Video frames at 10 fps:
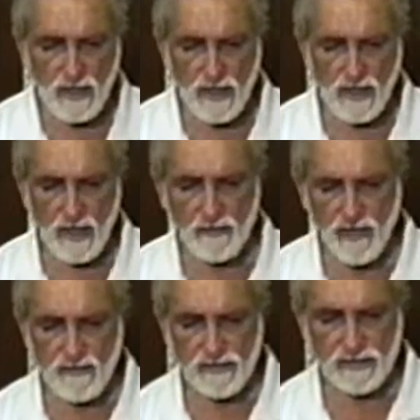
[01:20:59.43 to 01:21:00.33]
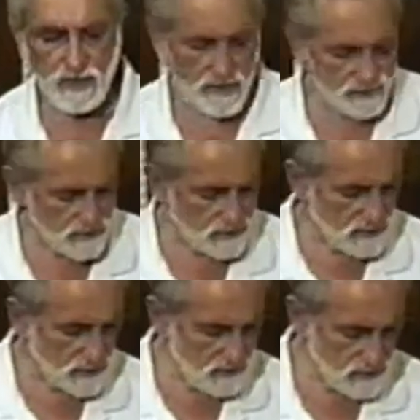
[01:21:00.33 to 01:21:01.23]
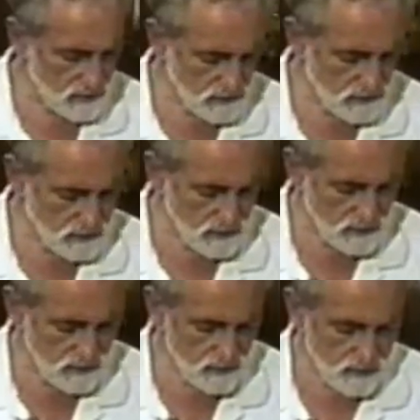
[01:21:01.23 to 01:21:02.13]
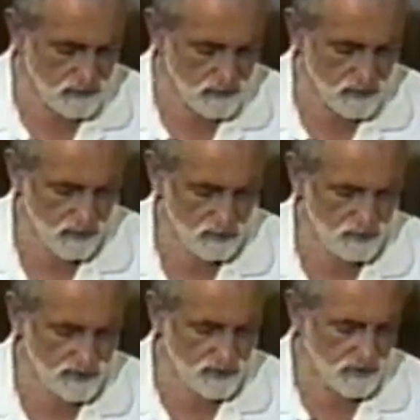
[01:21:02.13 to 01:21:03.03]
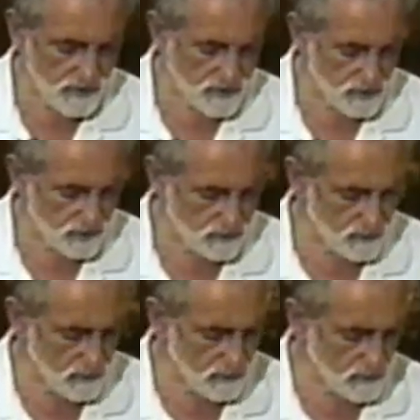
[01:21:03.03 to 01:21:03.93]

And I prophesize, he says, that we'll be joined to you.